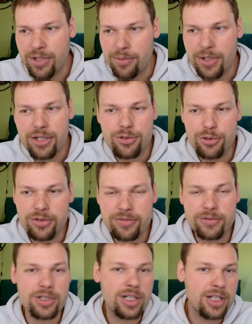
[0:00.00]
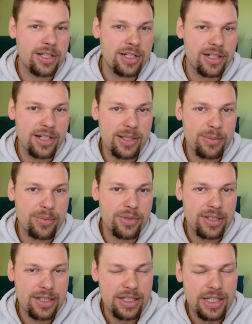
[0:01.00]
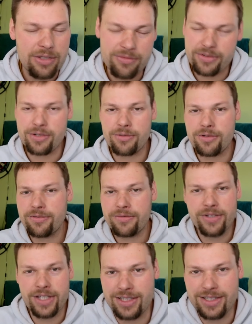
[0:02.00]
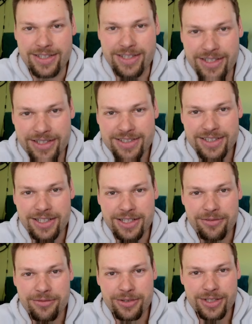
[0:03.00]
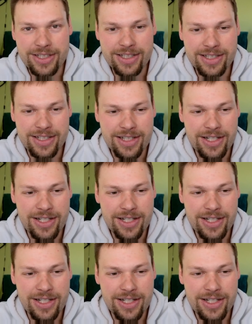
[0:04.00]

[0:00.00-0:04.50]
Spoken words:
I might do it for another app if I ever feel that there is a need for that.